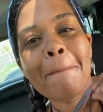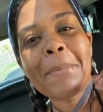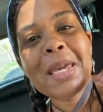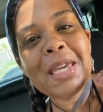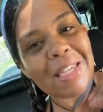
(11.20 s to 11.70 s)

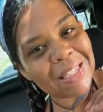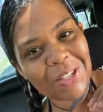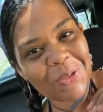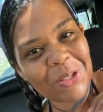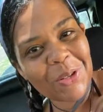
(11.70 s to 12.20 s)

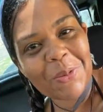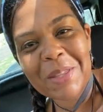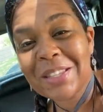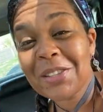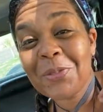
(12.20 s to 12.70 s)
Peace,
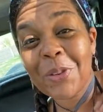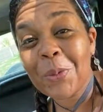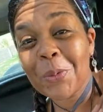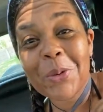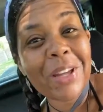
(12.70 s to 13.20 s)
YouTube. This is
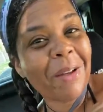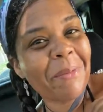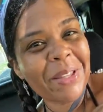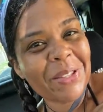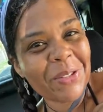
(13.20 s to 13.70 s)
Fleurbrun
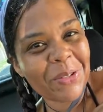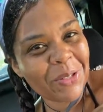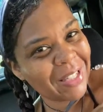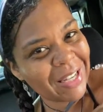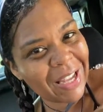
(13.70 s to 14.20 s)
coming to you
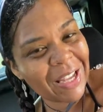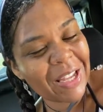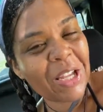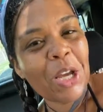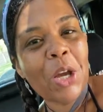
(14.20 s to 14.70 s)

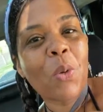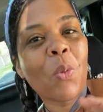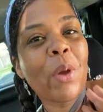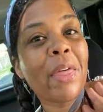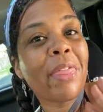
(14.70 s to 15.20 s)
today
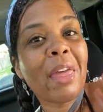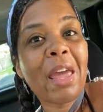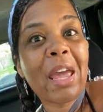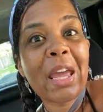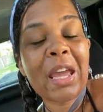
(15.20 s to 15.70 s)
with
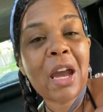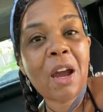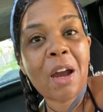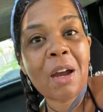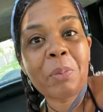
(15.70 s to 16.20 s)

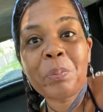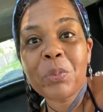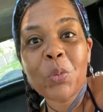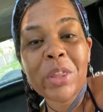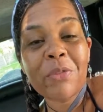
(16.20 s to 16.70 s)

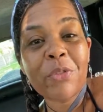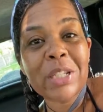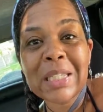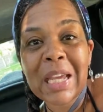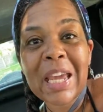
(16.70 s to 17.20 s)
with the
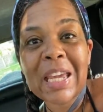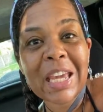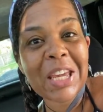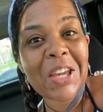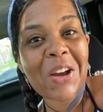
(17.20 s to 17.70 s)
first day
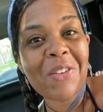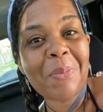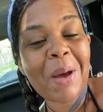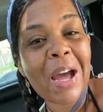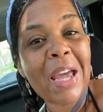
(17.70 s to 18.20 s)
kicking off
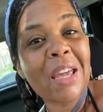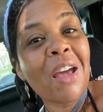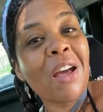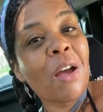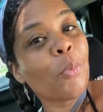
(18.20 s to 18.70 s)
my
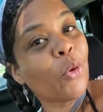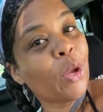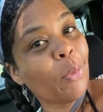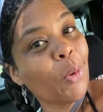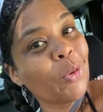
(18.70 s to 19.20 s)

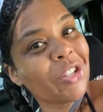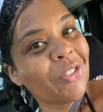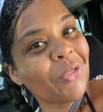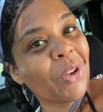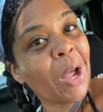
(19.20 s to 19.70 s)

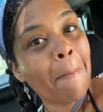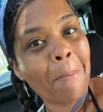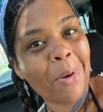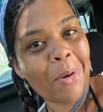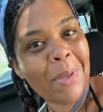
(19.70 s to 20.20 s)
PrePoleShift
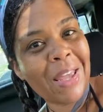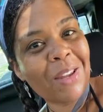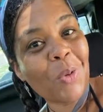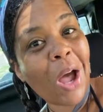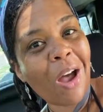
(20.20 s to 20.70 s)

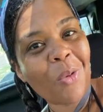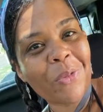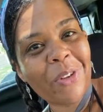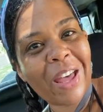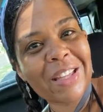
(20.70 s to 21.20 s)
MerMaid Aqua
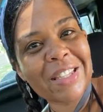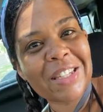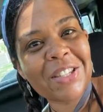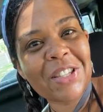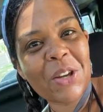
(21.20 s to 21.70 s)
fast.
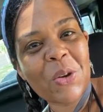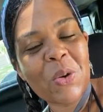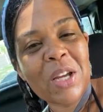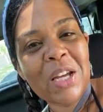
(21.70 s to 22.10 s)
So